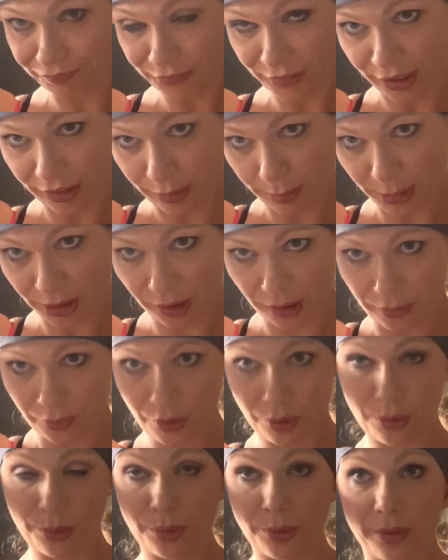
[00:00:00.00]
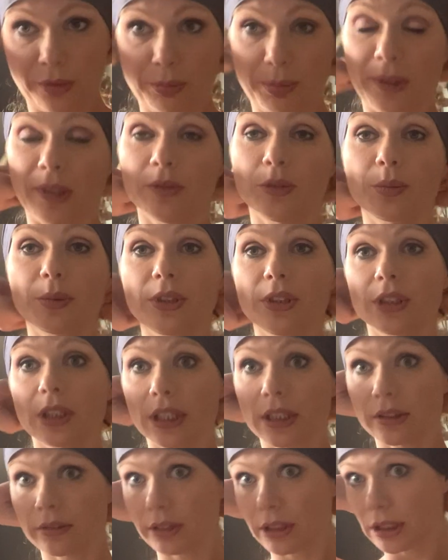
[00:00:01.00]
as many of you who have probably
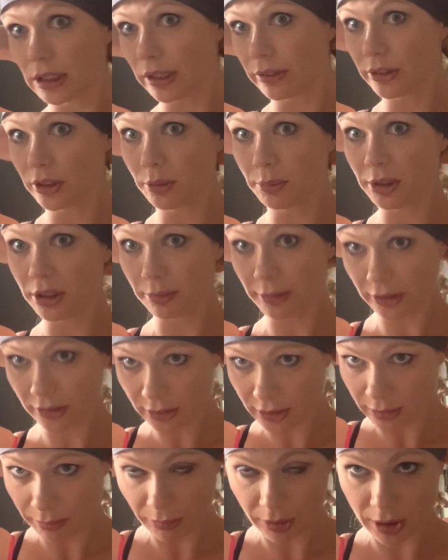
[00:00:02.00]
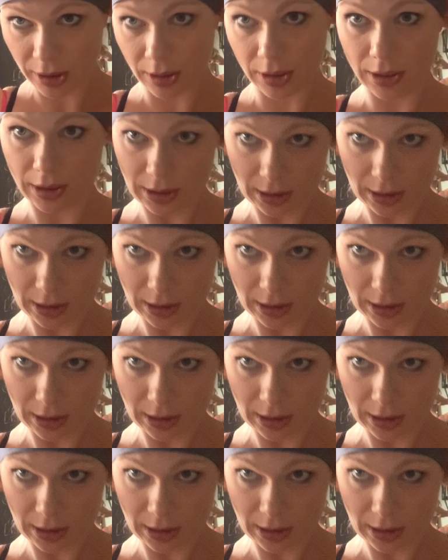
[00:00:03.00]
tried to reach out to me about something,